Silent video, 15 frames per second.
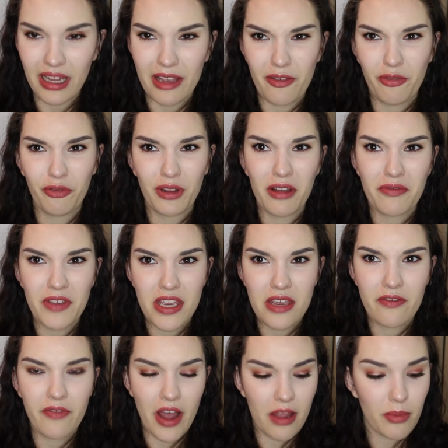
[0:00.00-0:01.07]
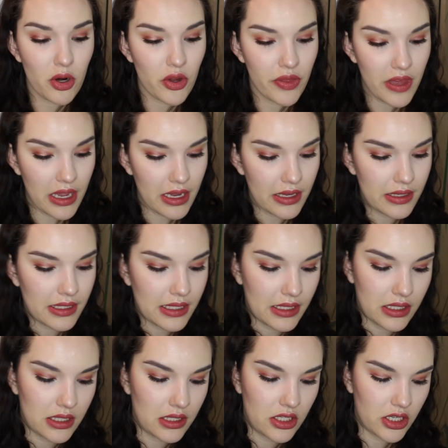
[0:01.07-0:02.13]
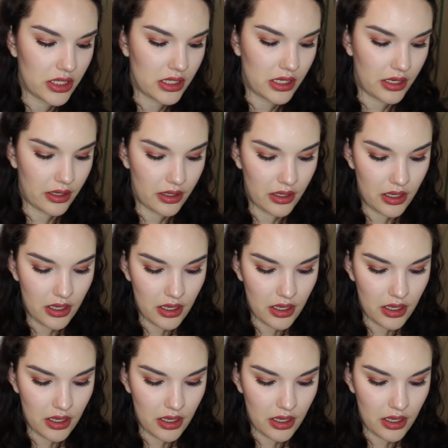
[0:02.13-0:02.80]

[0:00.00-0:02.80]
fluffy fiber things. It's just a